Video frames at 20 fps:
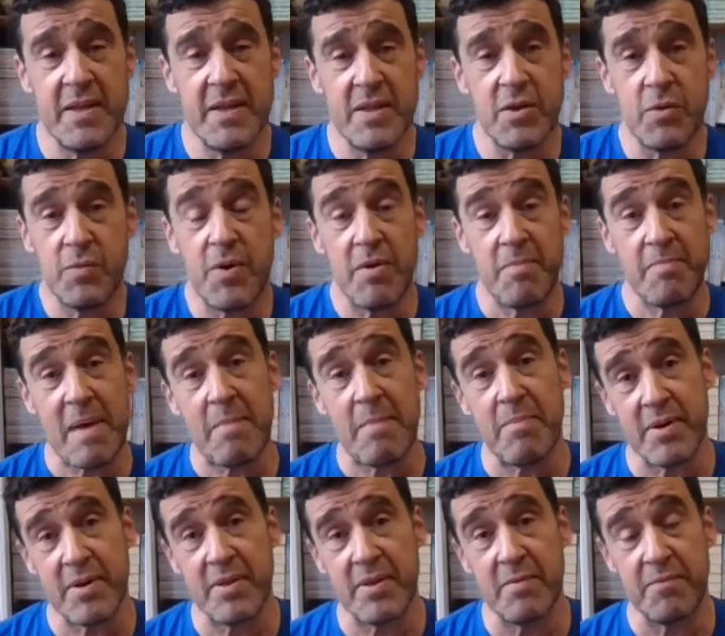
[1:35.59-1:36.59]
that we're
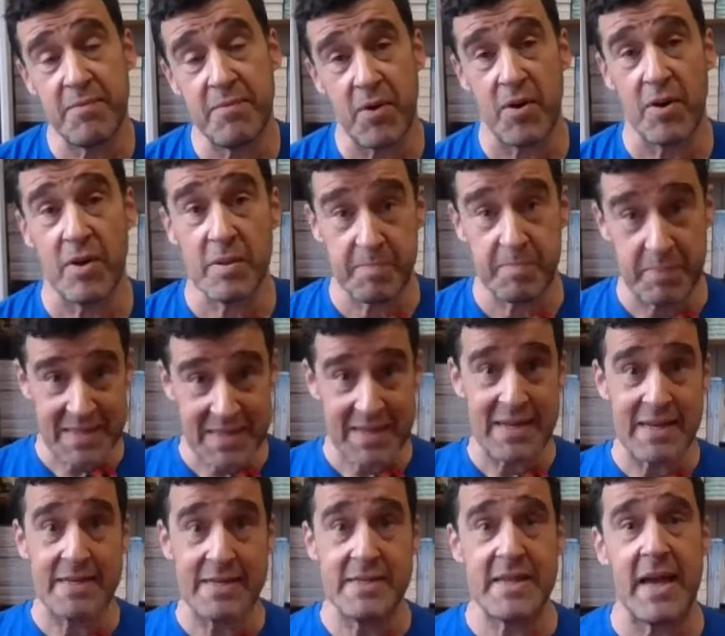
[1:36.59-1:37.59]
remembering them for,
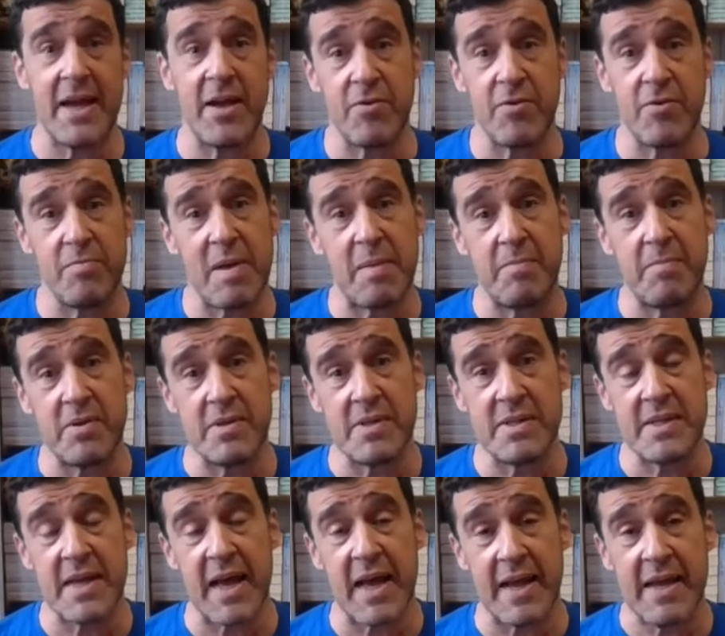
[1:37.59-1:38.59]
particularly today on Remembrance
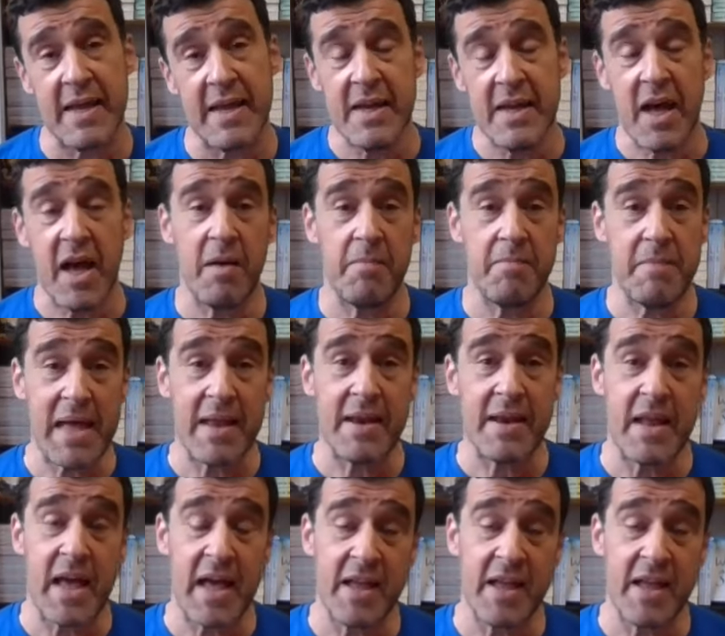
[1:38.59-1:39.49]
Day, are men.